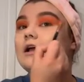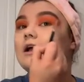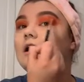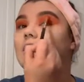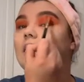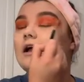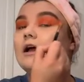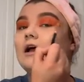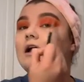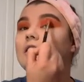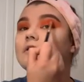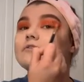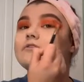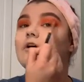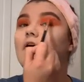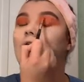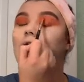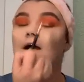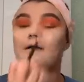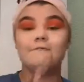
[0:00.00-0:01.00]
And
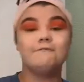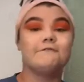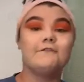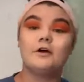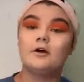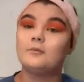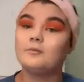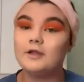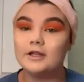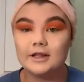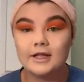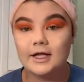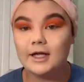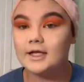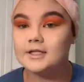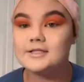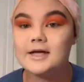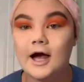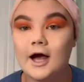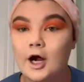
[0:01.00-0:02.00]
so I'm filming the
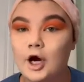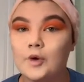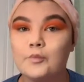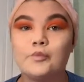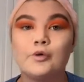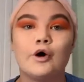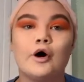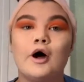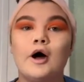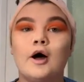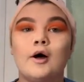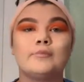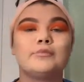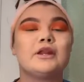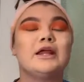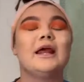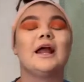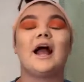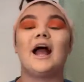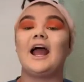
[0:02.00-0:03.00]
entire prom
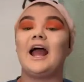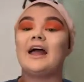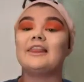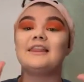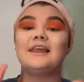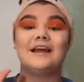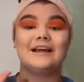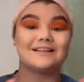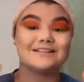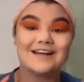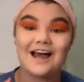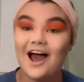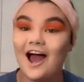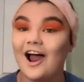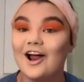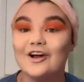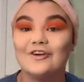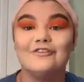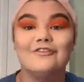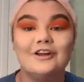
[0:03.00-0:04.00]
thing. I had the
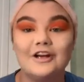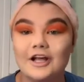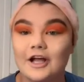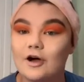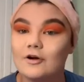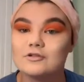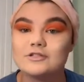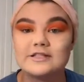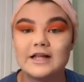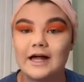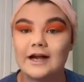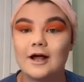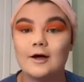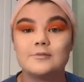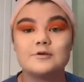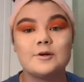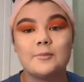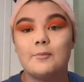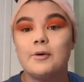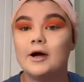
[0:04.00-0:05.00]
entire video set
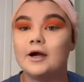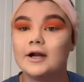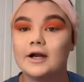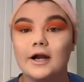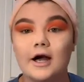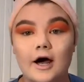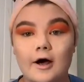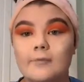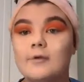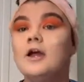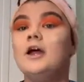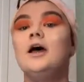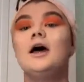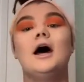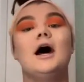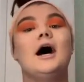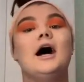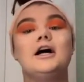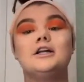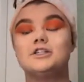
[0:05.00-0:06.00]
up to put it up.
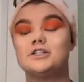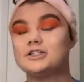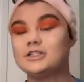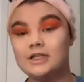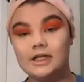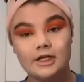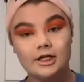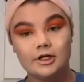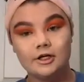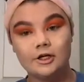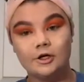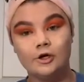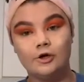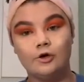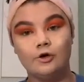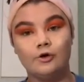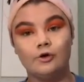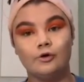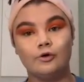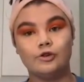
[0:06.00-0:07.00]
I just needed to
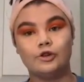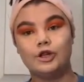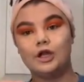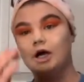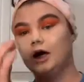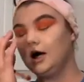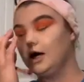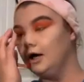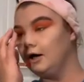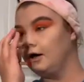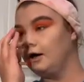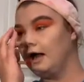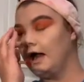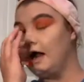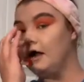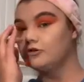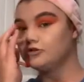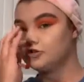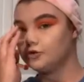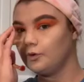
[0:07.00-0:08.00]
do the
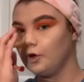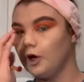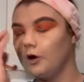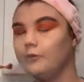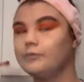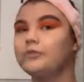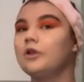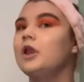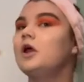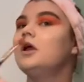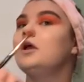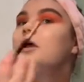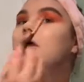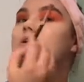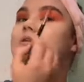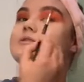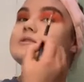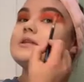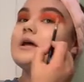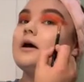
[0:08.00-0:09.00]
outro.
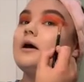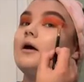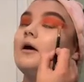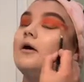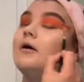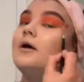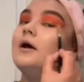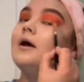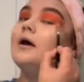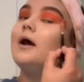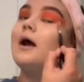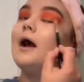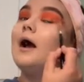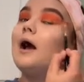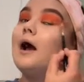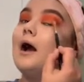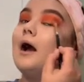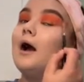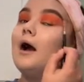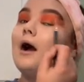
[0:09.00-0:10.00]
And so
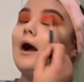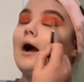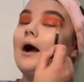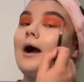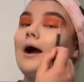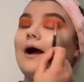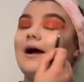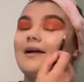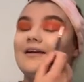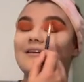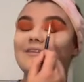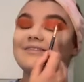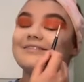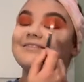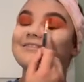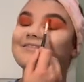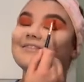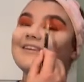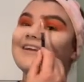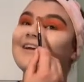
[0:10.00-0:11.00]

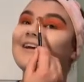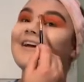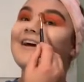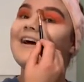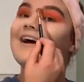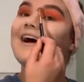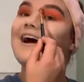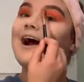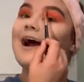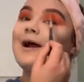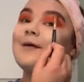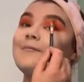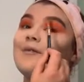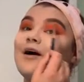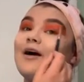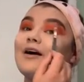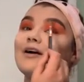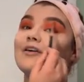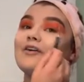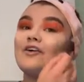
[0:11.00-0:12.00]

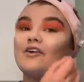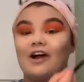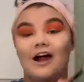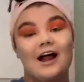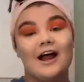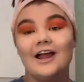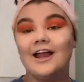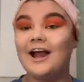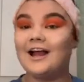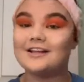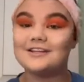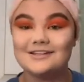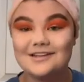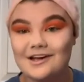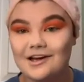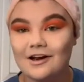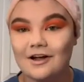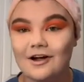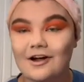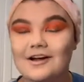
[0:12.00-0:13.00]
I'm crying at
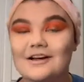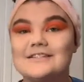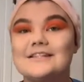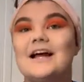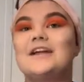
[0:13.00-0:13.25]
dinner because